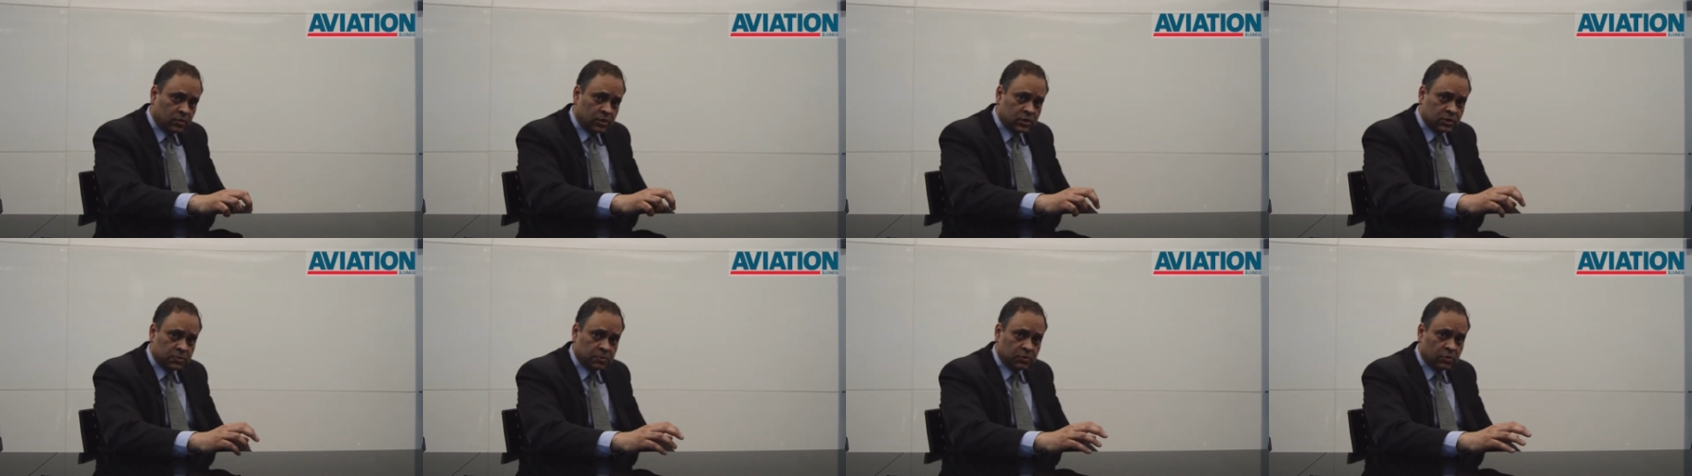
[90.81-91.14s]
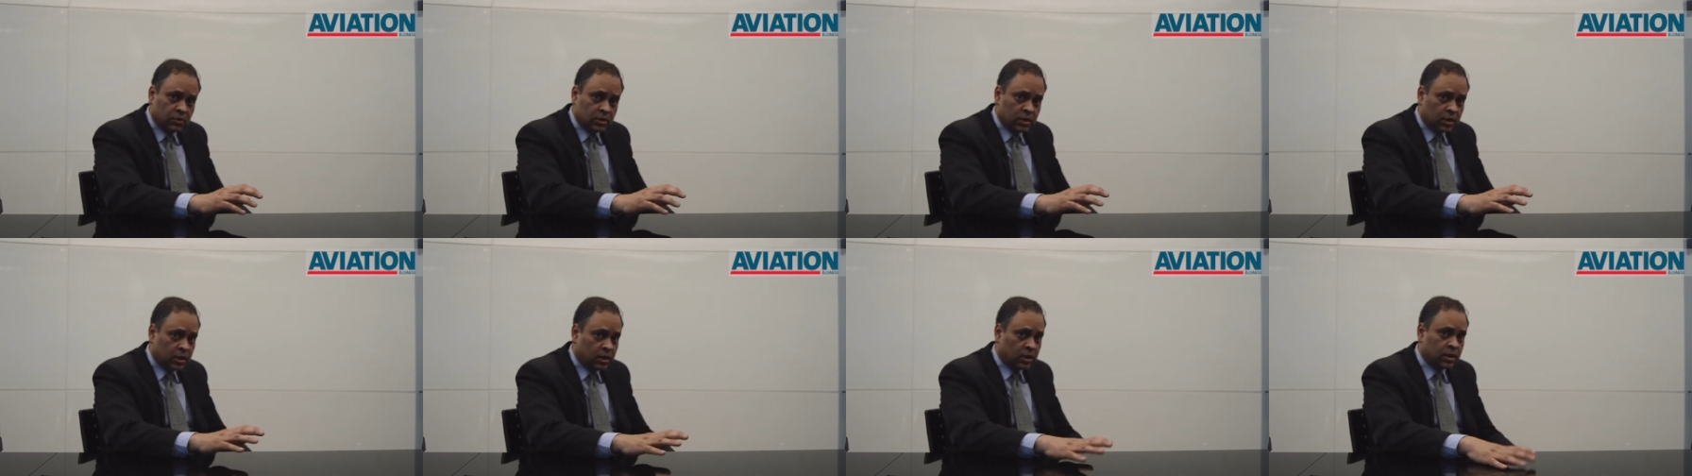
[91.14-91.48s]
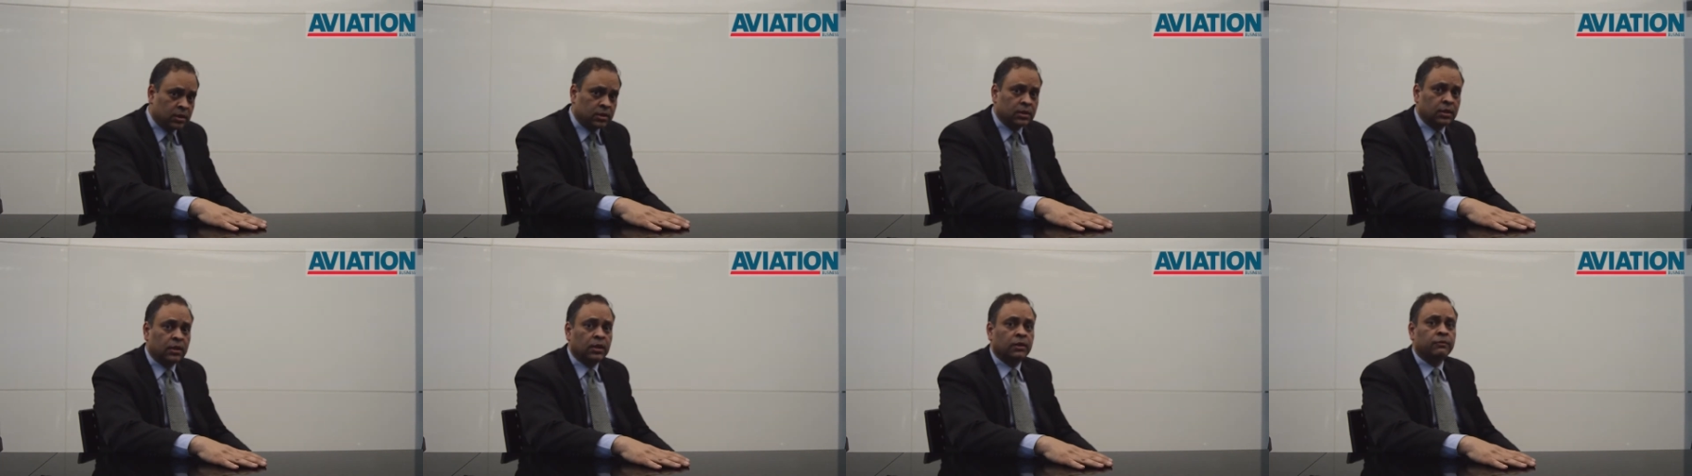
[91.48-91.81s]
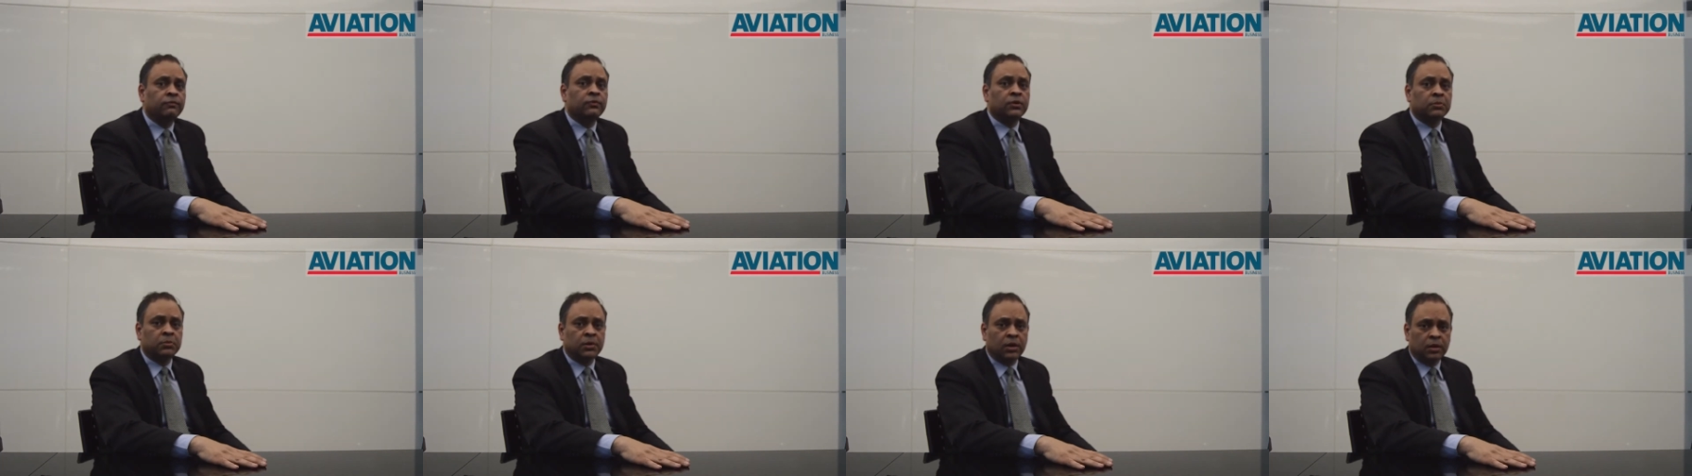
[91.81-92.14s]
what's more
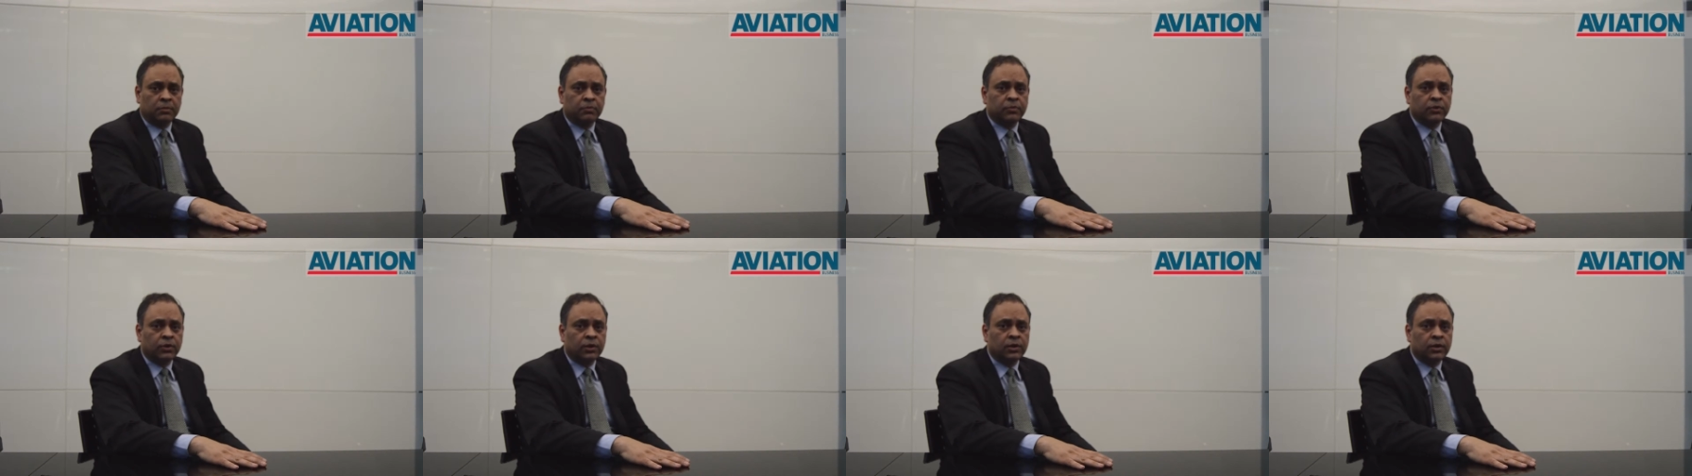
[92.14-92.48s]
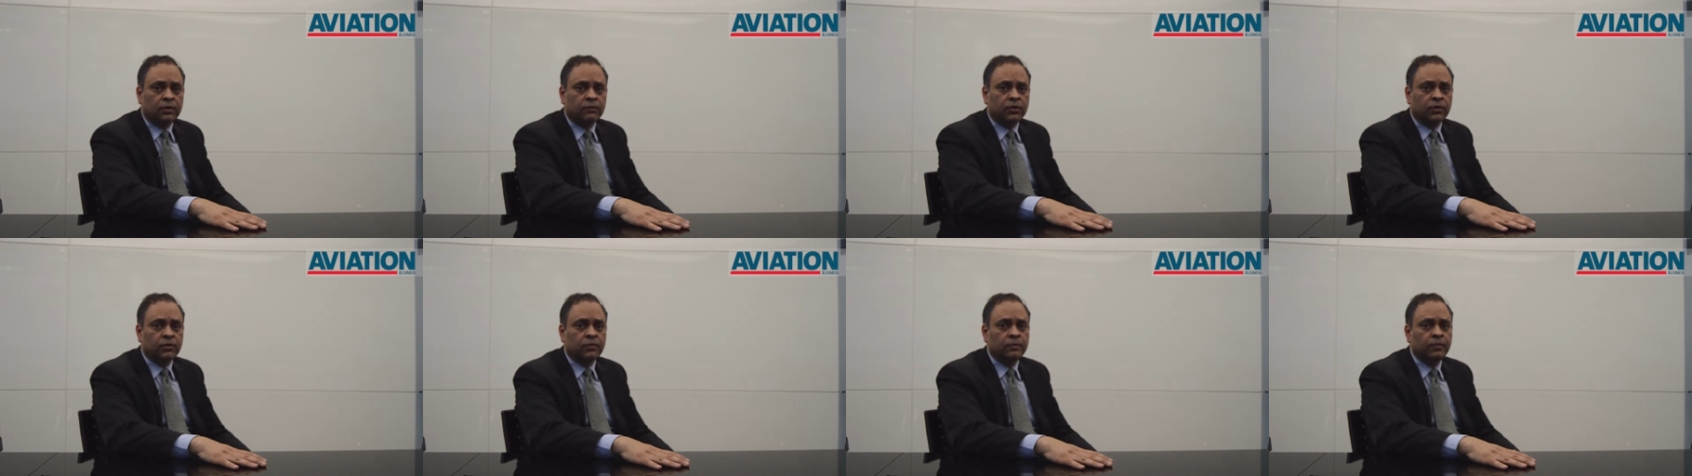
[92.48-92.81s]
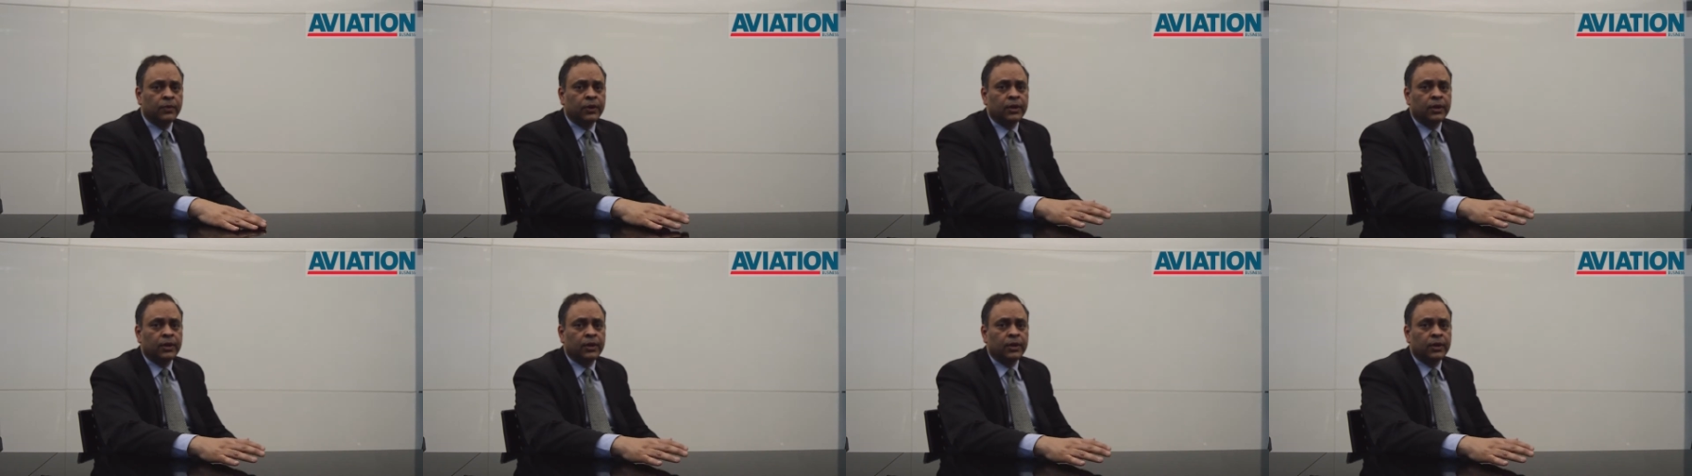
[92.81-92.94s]
heartening from our point of view